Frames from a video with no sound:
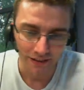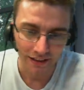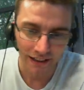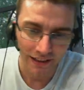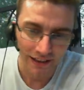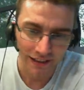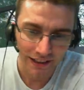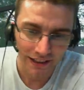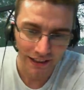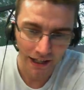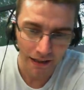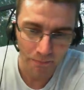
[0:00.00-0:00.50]

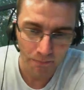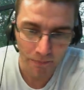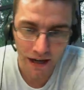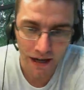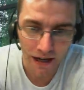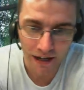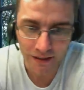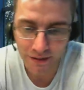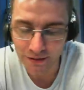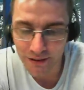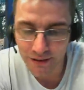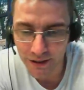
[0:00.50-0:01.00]
insane
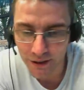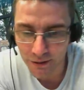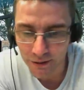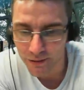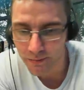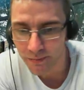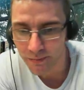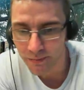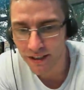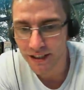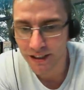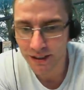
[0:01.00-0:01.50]
bank on Soul
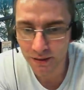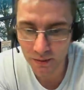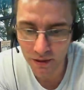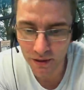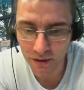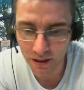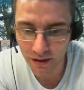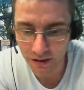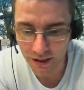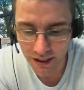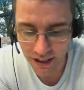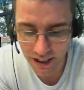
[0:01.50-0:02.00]
Split as
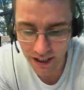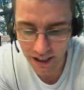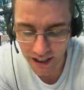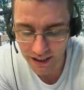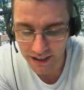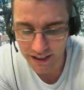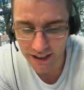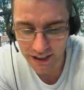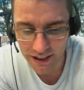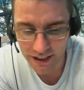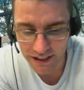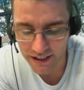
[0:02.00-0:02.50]
well,
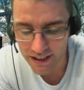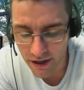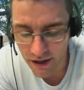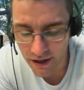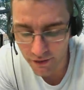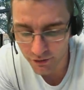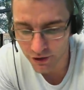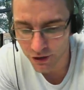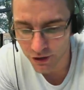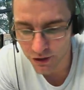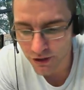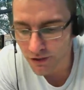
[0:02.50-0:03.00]
and it
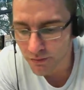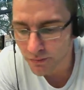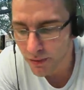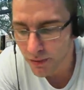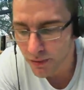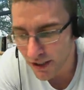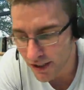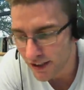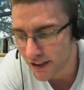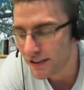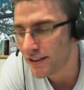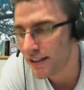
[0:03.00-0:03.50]
never should have
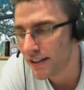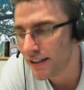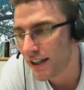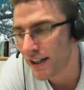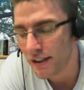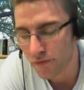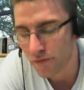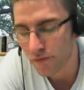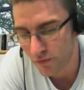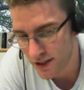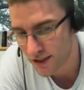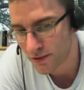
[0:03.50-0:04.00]
been an
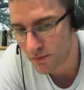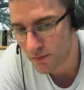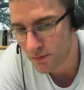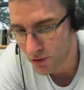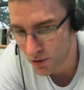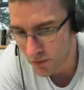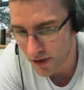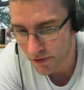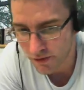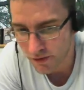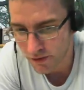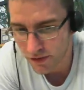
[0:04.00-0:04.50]
invincible
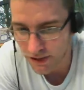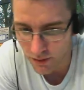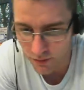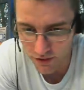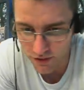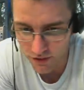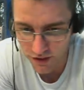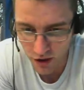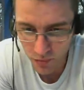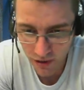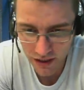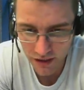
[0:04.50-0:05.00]
method. It was
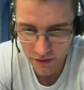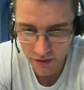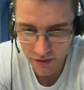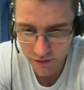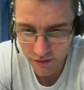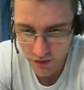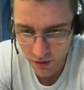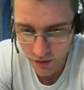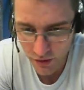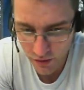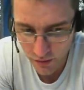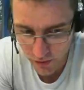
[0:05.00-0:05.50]
OP
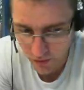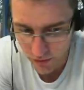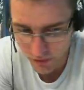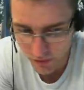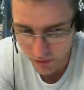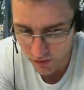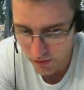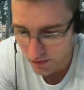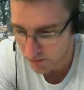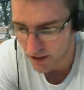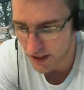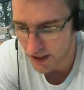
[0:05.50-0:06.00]
for too
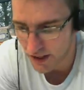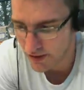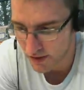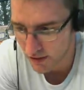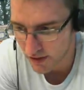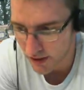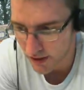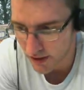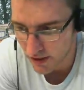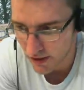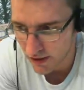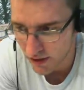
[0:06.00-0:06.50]
long,
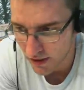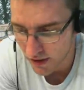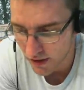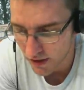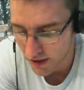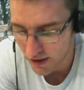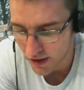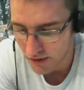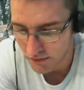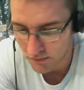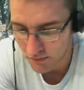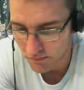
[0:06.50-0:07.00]
basically.
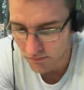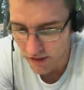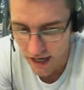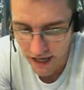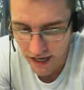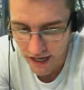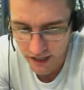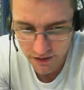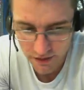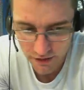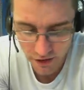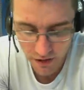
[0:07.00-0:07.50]

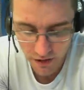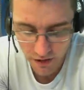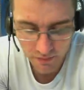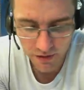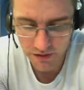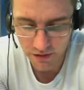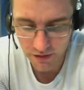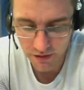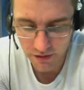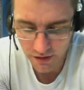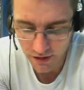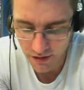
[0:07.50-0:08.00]
Anytime I
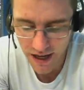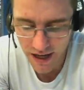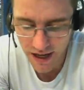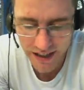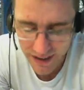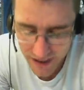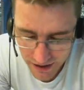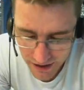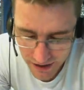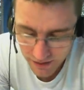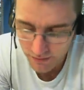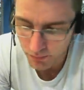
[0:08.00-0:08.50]
took
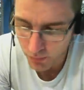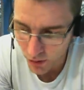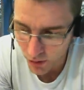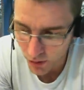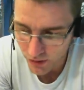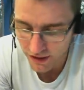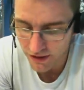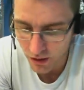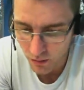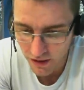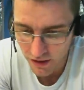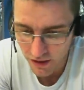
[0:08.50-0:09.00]
any
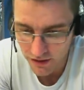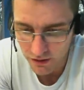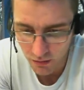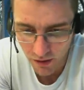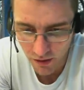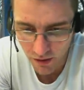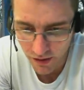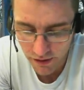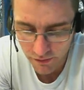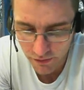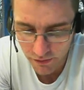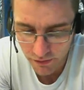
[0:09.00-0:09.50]
bossing I went to,
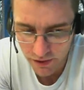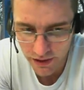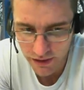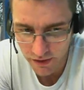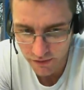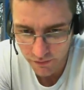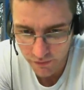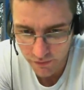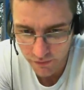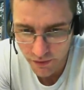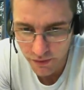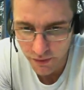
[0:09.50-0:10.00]
I never
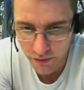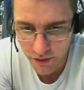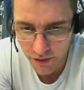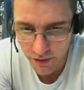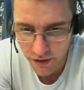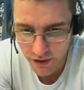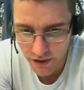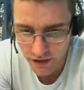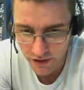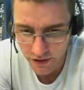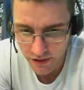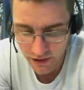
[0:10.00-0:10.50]
needed food.
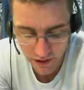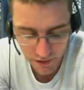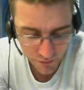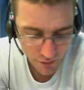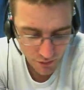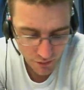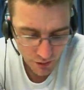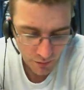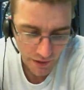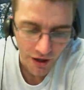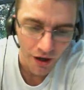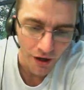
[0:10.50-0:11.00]

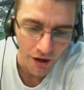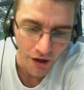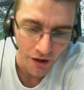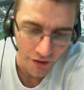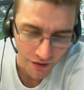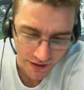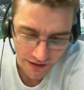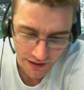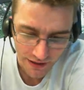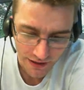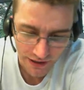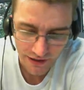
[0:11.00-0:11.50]
Therefore, we hurt
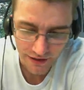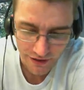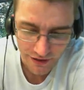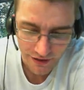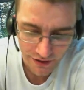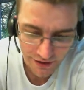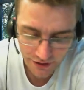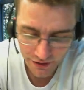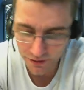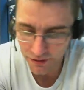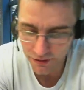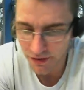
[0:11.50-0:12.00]
the
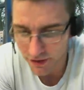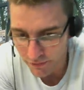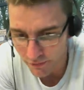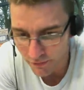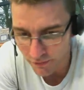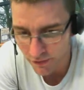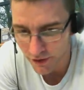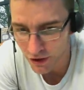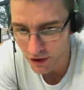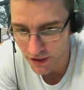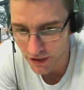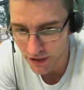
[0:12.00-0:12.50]
skillers who are
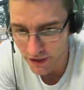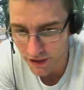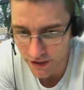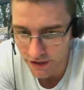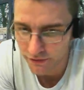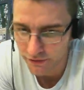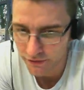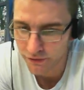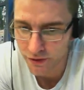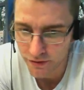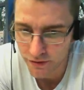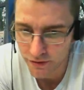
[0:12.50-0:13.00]
fishing this
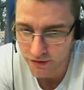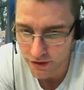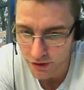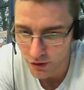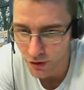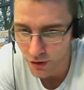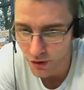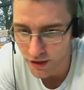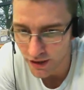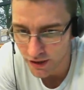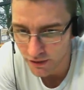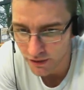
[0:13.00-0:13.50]
food and
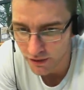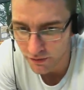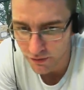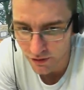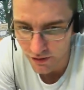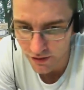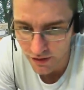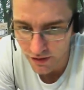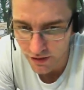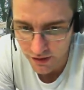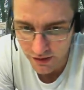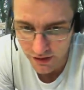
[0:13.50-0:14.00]
cooking it
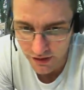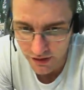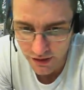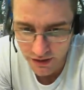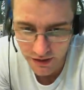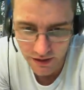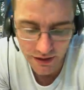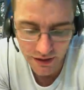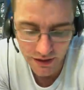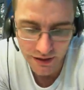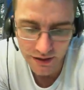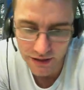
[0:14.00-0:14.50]
for us.
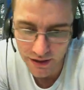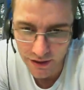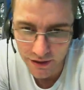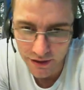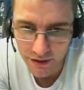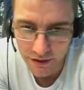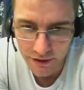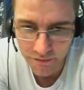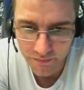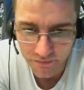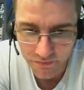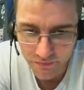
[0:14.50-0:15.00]

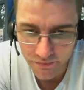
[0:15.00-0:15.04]
So,